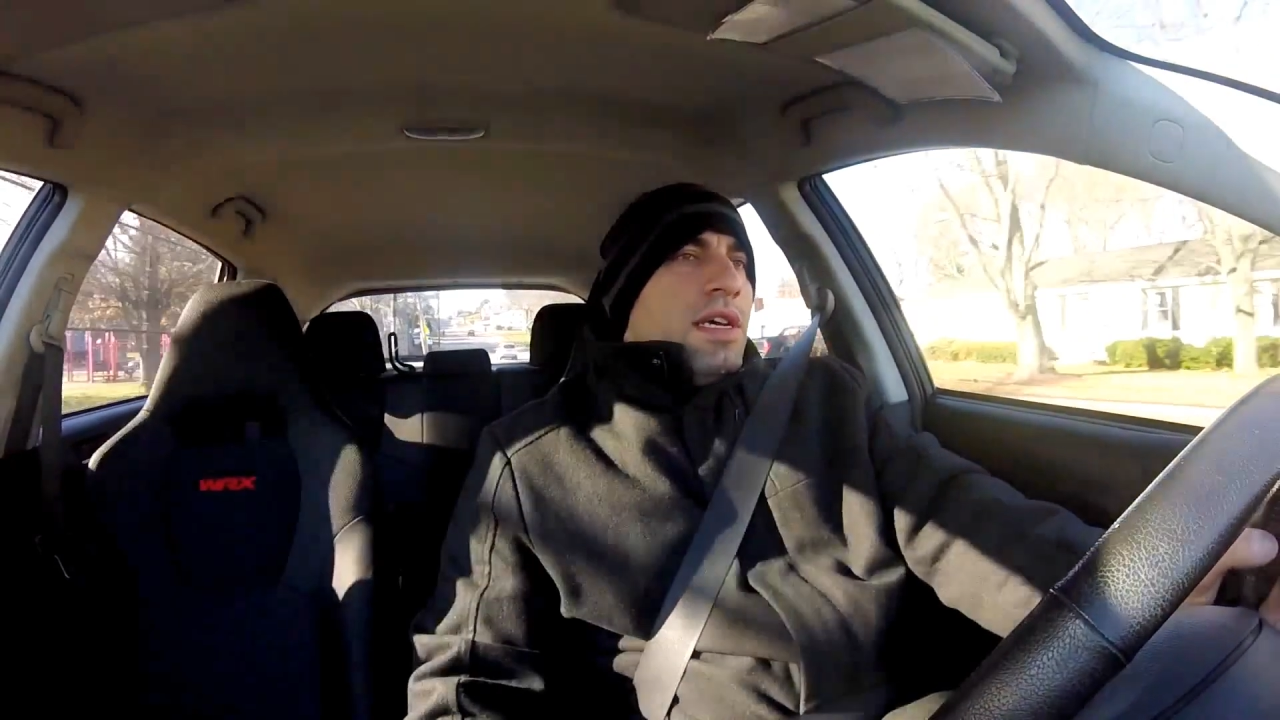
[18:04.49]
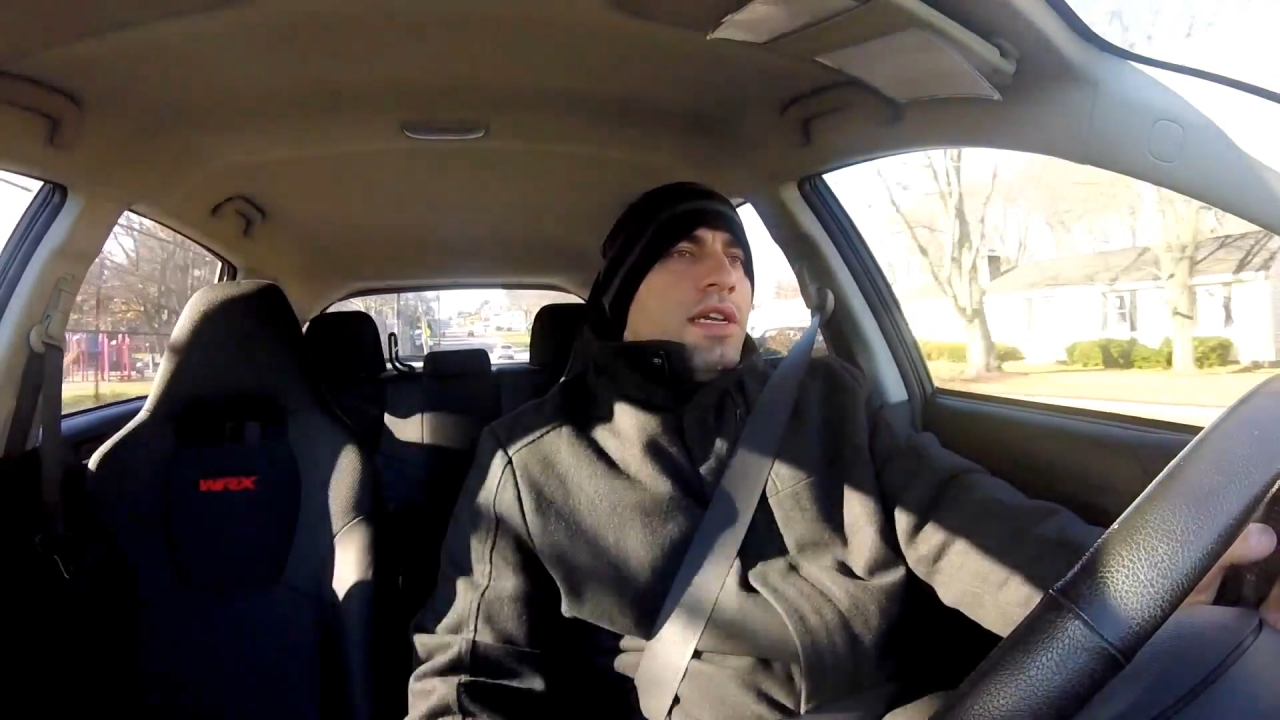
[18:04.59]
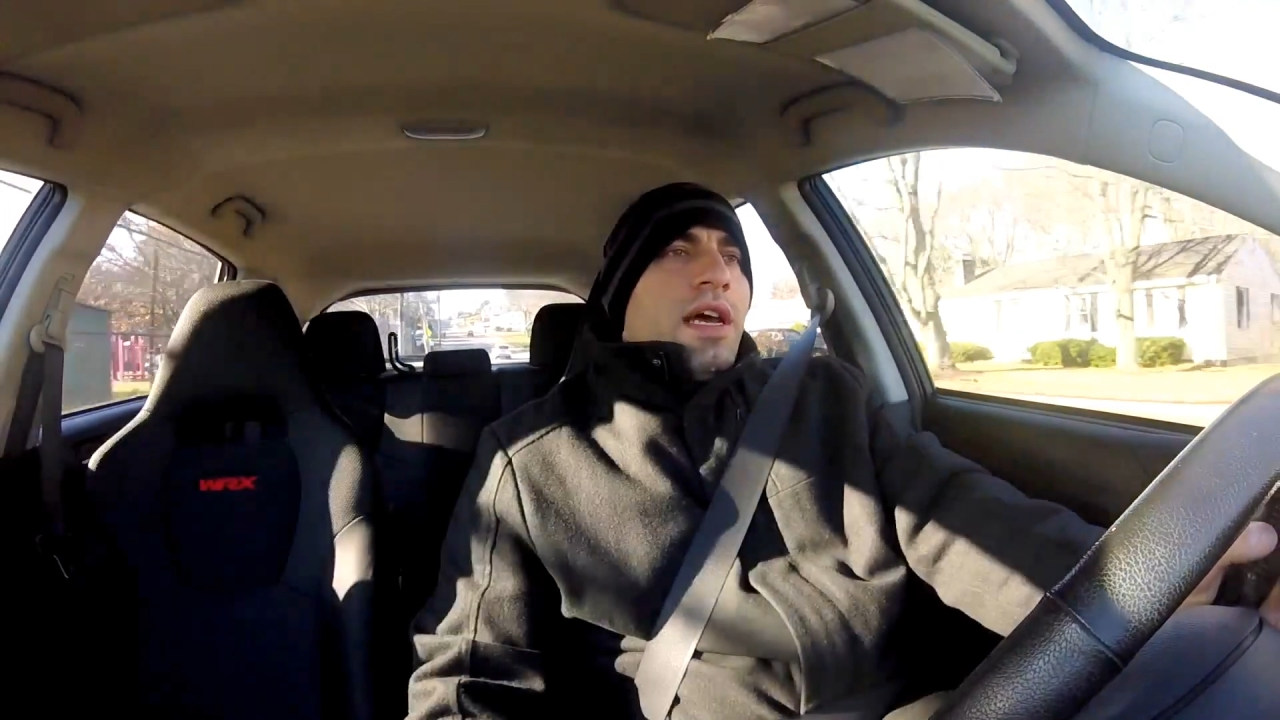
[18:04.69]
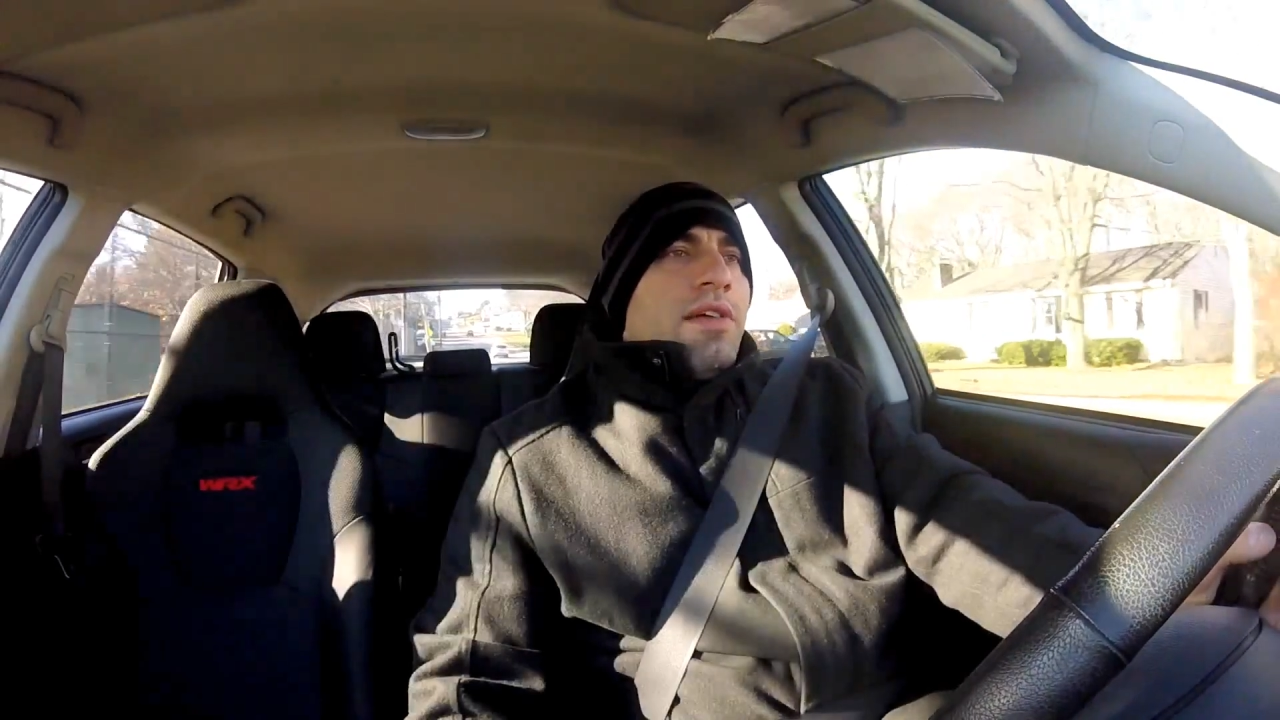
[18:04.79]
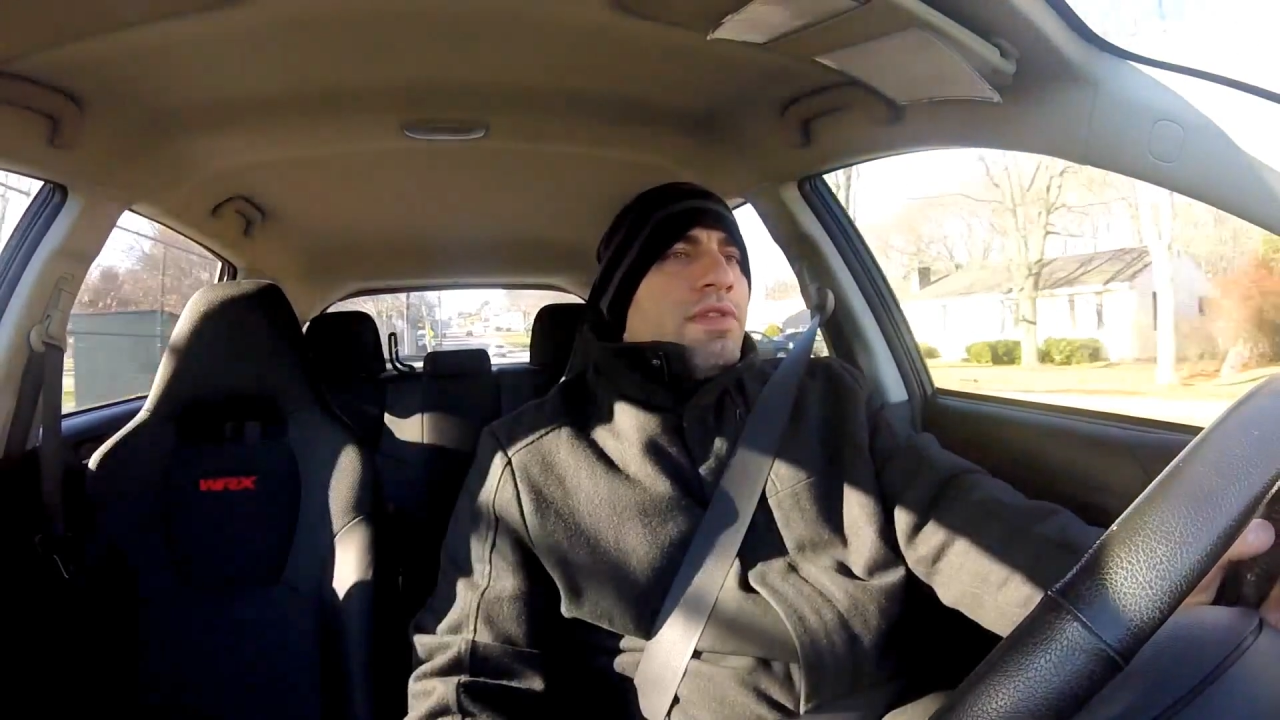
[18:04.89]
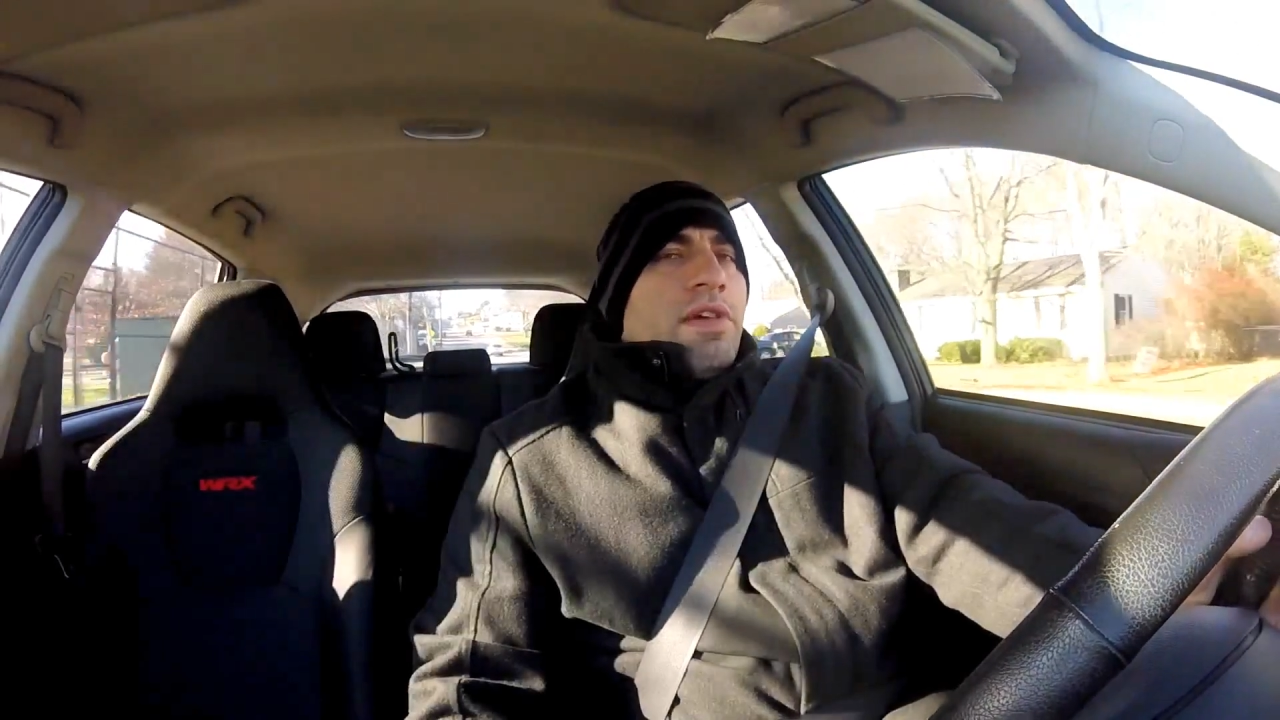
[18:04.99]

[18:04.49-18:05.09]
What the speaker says: and I've